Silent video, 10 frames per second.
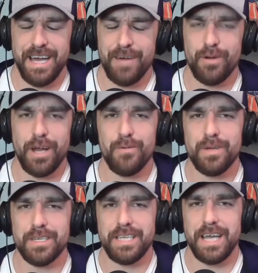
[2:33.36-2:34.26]
don't
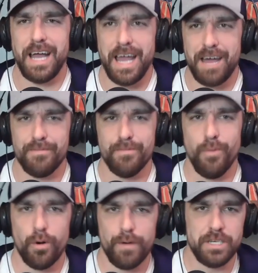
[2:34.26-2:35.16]
want to say I have
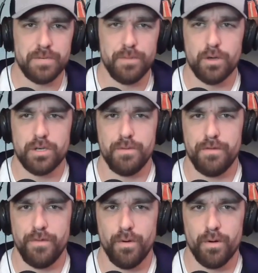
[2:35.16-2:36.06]
more range of motion
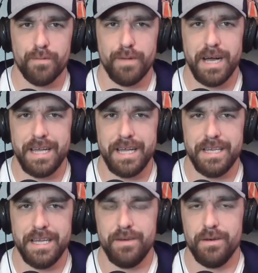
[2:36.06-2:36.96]
before I
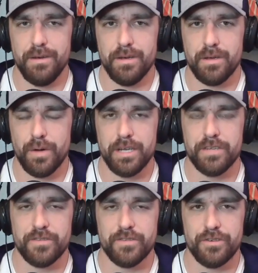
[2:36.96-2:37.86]
did going
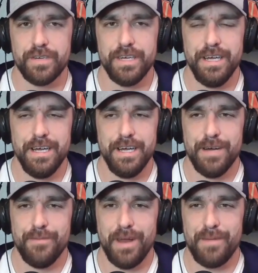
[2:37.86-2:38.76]
into surgery,
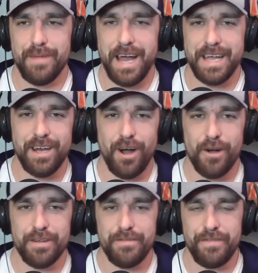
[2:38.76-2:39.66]
but I mean, I can
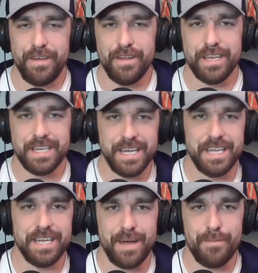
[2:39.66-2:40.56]
already feel it
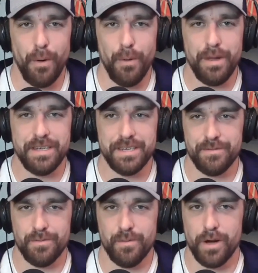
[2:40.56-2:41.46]
getting to that point
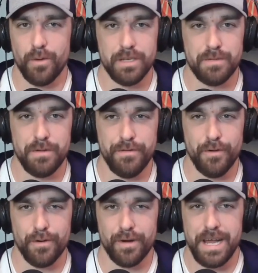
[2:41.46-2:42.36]
to where it was
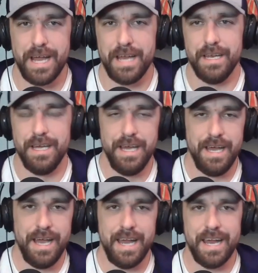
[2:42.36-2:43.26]
before. And
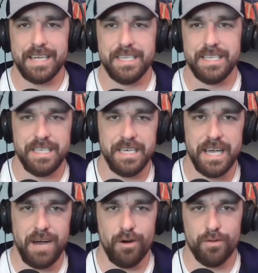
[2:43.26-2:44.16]
I can
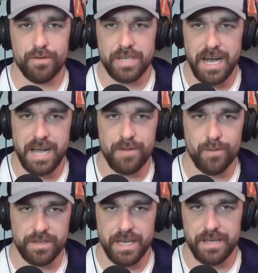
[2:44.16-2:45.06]
see over time,
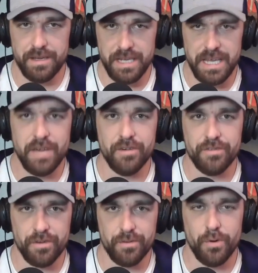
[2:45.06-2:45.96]
once it heals a
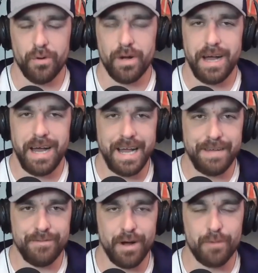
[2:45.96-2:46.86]
little more,
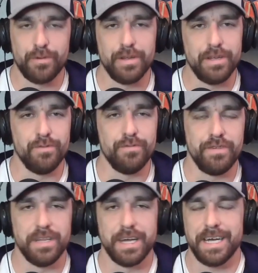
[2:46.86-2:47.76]
I really do
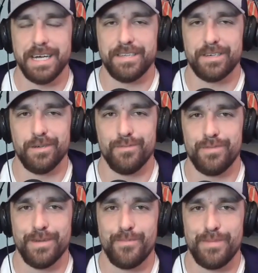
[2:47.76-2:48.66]
feel like it's going to
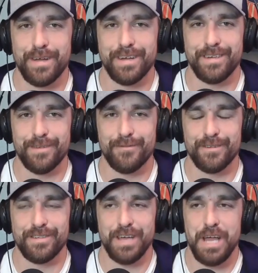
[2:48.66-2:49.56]
be a big
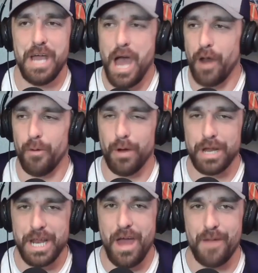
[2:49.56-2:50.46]
difference. I don't want to
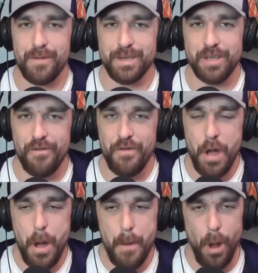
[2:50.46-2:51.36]
get ahead of myself,
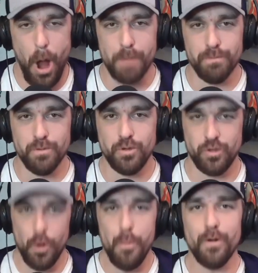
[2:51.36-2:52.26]
but I'm
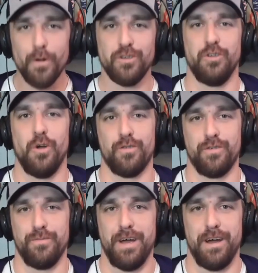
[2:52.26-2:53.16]
super stoked
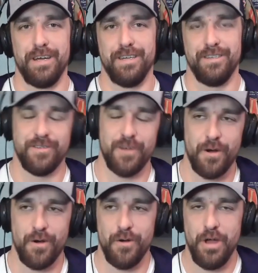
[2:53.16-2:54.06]
about it.
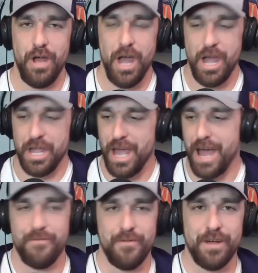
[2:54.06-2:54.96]
So yeah,
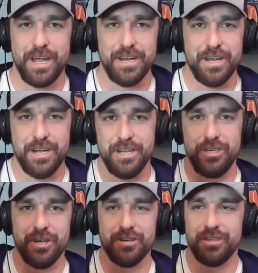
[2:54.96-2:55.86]
freaking
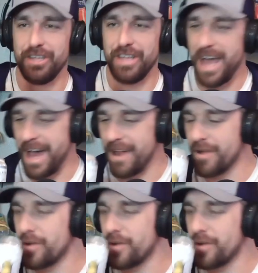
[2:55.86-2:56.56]
cheers to that.